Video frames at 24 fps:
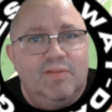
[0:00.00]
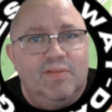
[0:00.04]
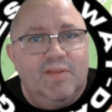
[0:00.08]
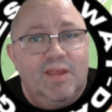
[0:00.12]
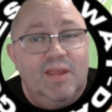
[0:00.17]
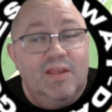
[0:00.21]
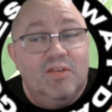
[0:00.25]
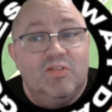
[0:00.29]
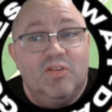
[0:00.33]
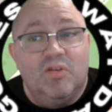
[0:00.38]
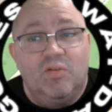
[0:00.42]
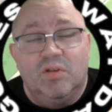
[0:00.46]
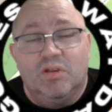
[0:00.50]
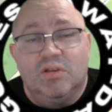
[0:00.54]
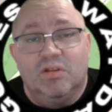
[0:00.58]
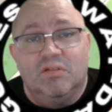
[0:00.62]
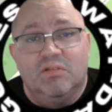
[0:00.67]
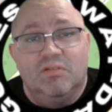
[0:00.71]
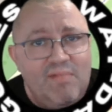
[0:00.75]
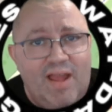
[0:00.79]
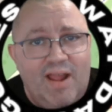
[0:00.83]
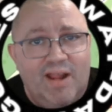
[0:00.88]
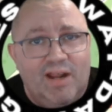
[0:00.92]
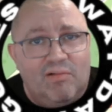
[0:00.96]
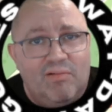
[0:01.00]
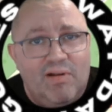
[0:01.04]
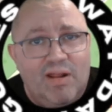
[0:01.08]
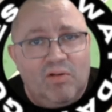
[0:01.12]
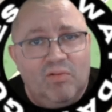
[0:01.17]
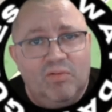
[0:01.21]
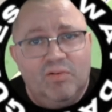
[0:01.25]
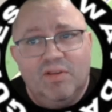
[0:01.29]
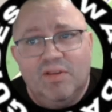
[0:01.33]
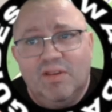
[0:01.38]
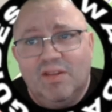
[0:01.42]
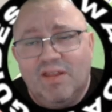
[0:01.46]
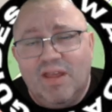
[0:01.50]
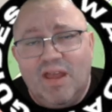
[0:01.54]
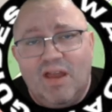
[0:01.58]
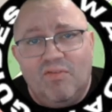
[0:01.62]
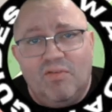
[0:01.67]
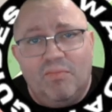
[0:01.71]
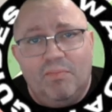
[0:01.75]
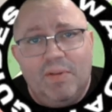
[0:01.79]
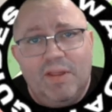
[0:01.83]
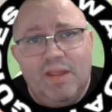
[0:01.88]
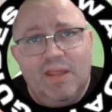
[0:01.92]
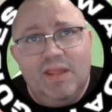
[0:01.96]
there, so you can hang around, have
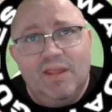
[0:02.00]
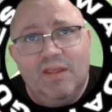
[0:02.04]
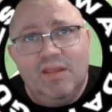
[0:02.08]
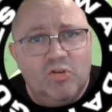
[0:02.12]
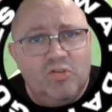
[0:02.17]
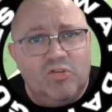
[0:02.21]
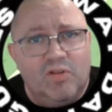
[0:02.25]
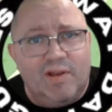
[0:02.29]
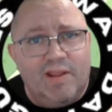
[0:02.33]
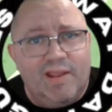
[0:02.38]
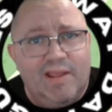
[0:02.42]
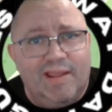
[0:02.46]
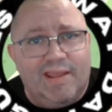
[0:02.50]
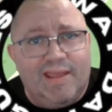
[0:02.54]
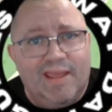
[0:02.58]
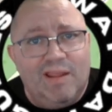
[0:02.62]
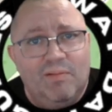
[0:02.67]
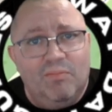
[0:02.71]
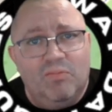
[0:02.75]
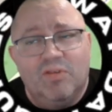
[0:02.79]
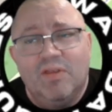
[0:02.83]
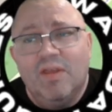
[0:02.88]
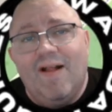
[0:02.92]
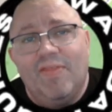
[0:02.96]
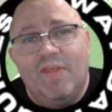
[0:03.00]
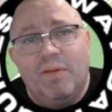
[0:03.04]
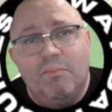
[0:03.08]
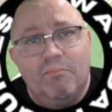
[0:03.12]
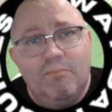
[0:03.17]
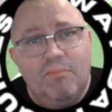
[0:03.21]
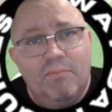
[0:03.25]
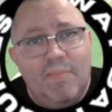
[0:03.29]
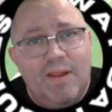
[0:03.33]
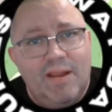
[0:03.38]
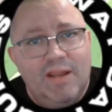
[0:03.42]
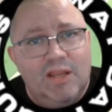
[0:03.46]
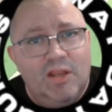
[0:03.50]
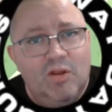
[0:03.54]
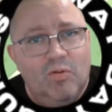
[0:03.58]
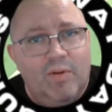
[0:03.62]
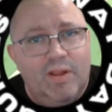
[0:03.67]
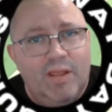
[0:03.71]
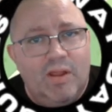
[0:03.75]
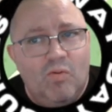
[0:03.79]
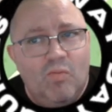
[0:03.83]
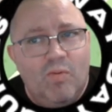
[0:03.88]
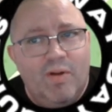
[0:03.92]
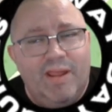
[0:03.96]
a beer, watch the later games, and then make your
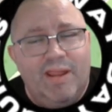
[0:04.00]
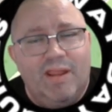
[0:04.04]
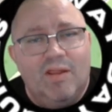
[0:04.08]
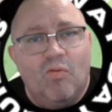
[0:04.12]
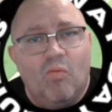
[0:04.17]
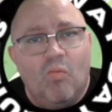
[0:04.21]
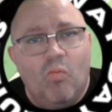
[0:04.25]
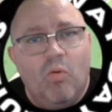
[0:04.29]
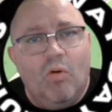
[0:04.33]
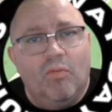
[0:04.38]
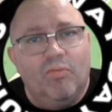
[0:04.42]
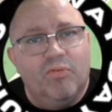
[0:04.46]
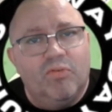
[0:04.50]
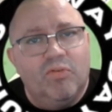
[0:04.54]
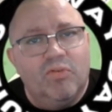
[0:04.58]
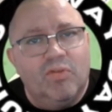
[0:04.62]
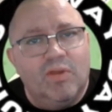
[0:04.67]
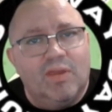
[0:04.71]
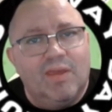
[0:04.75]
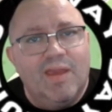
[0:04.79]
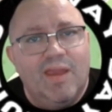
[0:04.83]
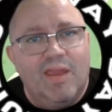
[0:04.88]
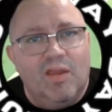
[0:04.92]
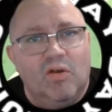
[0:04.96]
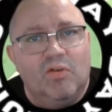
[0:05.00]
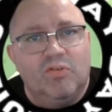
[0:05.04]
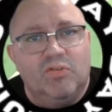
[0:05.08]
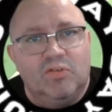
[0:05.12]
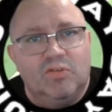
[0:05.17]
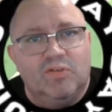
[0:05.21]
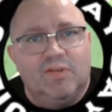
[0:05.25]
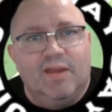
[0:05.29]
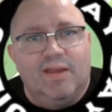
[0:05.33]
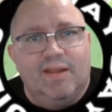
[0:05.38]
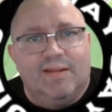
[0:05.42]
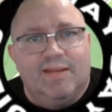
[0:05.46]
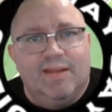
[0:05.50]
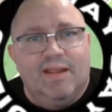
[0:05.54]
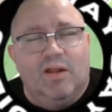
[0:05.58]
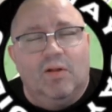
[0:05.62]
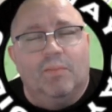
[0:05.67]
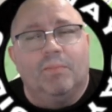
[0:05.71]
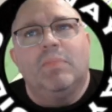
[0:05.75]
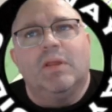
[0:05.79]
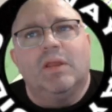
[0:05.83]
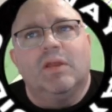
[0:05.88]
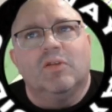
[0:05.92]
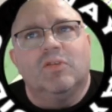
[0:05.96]
way away once the chaos has died
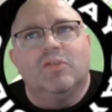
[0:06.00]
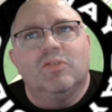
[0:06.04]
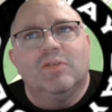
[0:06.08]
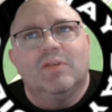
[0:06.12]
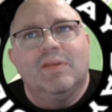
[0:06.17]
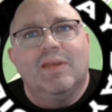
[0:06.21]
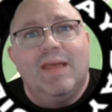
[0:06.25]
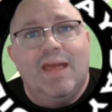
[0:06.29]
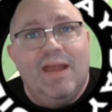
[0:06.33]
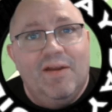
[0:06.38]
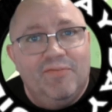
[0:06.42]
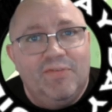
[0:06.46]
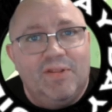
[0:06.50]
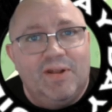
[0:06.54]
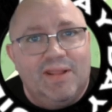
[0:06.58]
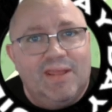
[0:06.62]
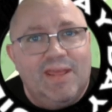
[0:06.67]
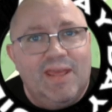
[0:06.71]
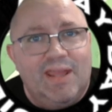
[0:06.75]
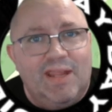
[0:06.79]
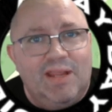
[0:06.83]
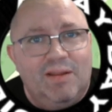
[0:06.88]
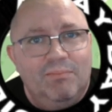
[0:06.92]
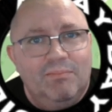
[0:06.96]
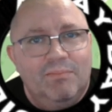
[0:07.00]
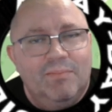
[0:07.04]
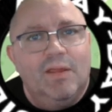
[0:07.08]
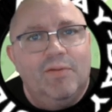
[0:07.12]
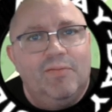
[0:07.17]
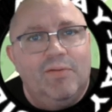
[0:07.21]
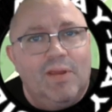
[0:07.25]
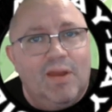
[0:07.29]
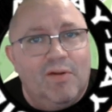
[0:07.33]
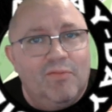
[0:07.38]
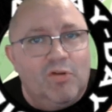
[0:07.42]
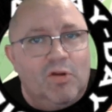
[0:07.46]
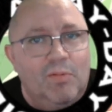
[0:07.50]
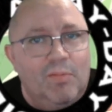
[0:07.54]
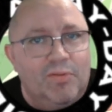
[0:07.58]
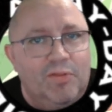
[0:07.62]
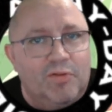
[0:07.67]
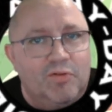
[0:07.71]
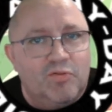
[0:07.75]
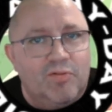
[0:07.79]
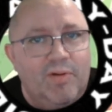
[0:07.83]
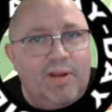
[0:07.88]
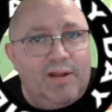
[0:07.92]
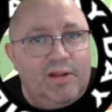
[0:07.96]
down. Because after the game, if you have come on
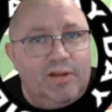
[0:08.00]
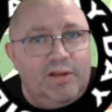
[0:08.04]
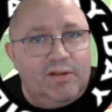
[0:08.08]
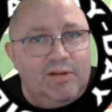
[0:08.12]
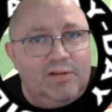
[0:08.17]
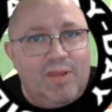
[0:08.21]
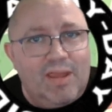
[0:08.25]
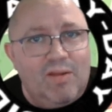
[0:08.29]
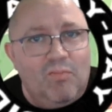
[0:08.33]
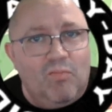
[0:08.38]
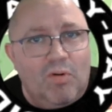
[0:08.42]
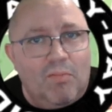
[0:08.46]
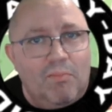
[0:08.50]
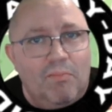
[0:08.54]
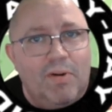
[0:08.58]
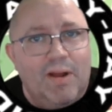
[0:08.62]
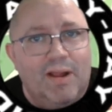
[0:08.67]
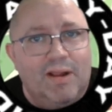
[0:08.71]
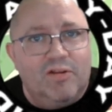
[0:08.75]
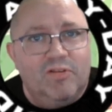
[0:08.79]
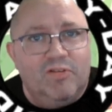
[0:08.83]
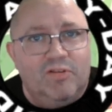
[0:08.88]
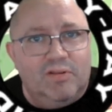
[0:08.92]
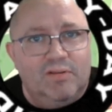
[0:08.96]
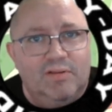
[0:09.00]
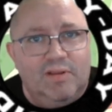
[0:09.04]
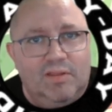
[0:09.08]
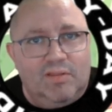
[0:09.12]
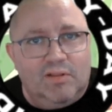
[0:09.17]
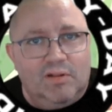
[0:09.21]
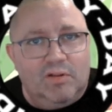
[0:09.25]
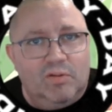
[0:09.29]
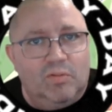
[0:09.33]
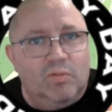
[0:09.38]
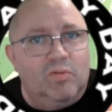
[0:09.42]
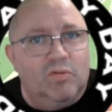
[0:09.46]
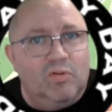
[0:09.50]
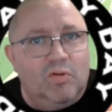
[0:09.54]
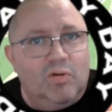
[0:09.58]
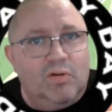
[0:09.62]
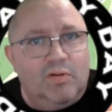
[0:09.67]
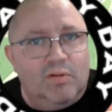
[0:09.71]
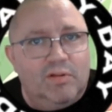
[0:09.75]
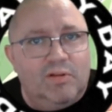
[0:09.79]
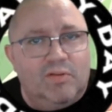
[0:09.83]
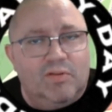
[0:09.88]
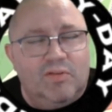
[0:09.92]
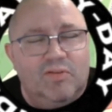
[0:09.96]
the train, you're getting one back to either lose
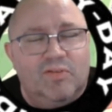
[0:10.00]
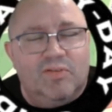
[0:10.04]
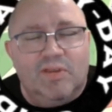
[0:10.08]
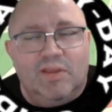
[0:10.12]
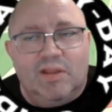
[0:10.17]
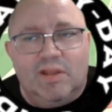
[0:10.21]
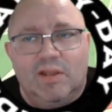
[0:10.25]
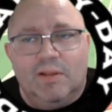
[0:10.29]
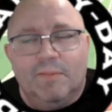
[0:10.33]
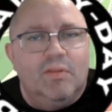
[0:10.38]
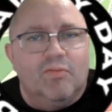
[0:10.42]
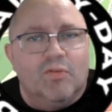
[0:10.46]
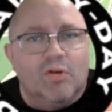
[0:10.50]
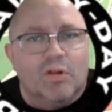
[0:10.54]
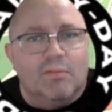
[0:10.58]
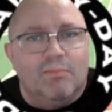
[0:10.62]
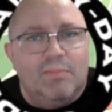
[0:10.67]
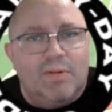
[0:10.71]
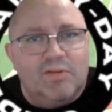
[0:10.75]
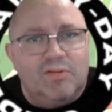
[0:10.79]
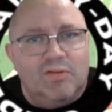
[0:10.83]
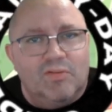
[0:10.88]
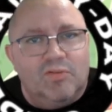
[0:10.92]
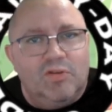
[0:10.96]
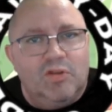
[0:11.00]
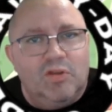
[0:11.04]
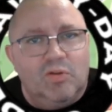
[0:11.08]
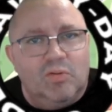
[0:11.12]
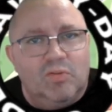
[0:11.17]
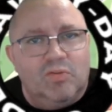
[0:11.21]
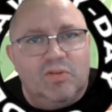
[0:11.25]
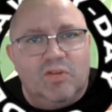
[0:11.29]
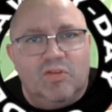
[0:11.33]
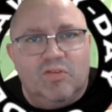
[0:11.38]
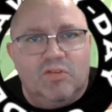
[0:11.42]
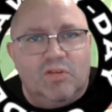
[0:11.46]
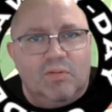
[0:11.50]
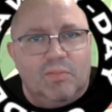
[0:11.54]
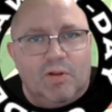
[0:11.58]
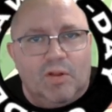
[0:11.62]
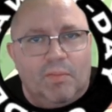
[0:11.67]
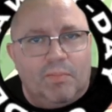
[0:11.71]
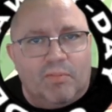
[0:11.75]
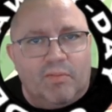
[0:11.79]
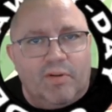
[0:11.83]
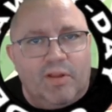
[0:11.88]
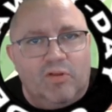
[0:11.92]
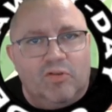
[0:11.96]
or into the city. They've got a massive queue system in
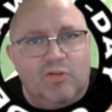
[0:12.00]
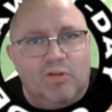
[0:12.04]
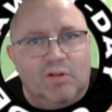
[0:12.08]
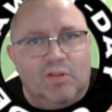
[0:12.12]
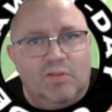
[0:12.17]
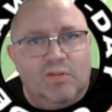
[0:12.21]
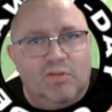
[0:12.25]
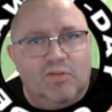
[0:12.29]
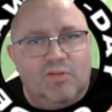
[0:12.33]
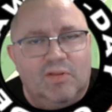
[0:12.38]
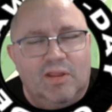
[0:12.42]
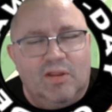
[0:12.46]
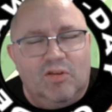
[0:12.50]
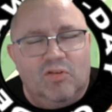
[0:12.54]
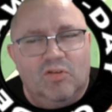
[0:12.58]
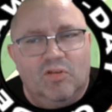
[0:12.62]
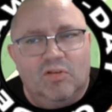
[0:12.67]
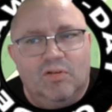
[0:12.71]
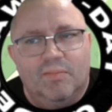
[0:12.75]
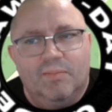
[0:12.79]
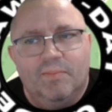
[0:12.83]
operation at the station,